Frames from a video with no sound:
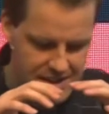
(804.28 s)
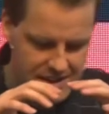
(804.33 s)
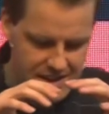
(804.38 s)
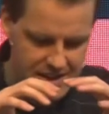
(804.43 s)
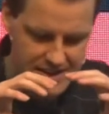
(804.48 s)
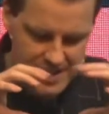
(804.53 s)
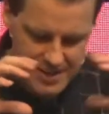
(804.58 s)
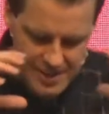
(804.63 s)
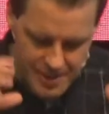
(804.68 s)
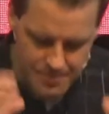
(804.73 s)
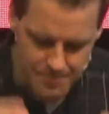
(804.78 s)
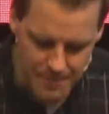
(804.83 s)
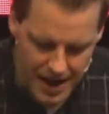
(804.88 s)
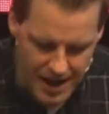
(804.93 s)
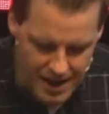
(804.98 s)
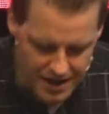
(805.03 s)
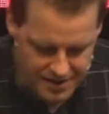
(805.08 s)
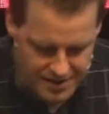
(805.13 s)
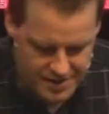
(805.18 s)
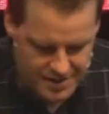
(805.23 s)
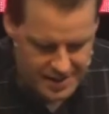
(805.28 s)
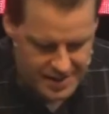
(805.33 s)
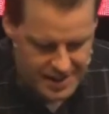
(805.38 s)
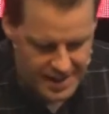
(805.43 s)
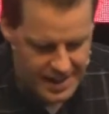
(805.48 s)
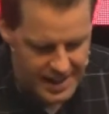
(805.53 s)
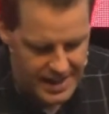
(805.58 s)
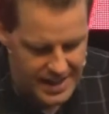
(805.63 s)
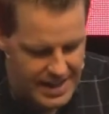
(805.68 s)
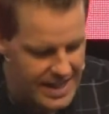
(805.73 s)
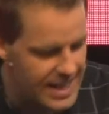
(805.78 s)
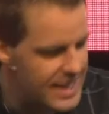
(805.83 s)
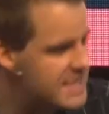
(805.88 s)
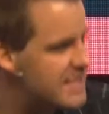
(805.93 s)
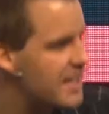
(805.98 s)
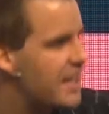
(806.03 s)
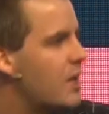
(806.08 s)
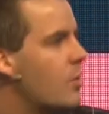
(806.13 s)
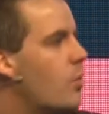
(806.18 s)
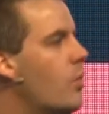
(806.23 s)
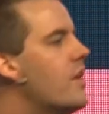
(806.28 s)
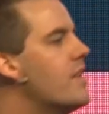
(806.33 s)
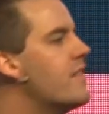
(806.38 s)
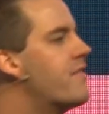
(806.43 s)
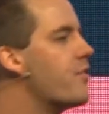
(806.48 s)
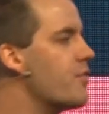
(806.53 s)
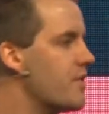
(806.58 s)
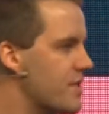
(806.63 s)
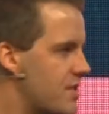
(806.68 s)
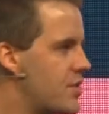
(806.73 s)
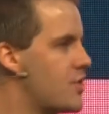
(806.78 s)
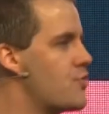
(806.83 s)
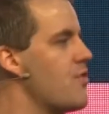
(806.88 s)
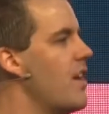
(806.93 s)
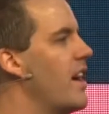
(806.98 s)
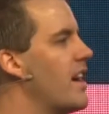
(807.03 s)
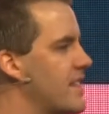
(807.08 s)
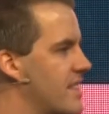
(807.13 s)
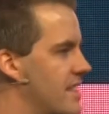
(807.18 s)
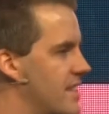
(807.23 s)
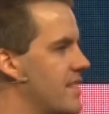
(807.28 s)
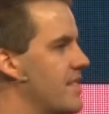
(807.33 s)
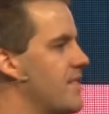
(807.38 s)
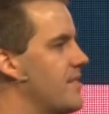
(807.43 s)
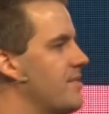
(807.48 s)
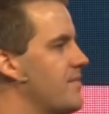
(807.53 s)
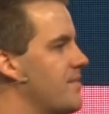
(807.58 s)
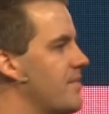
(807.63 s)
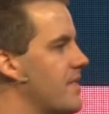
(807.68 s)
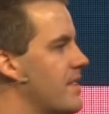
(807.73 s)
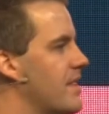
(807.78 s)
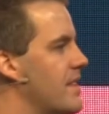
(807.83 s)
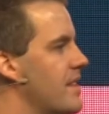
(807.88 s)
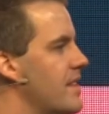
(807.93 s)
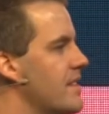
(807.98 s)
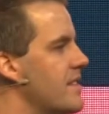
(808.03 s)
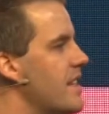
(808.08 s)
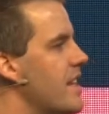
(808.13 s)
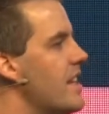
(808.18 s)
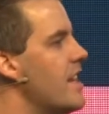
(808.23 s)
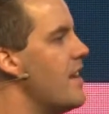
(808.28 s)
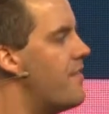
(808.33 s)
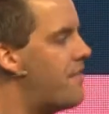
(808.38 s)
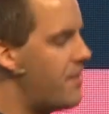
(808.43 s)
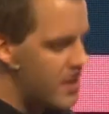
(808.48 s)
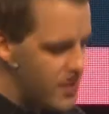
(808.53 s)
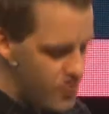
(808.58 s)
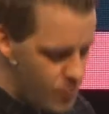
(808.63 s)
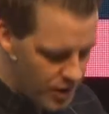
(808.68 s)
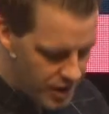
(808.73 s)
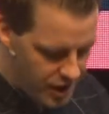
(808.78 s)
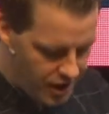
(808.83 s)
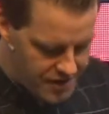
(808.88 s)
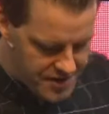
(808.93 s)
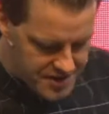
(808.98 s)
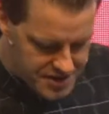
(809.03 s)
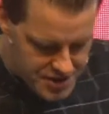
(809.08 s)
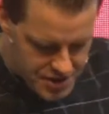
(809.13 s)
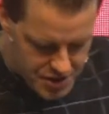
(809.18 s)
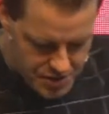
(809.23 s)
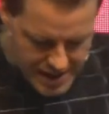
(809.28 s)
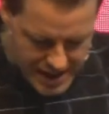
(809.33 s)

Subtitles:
He says, command is another word for instruct. See, if you were going to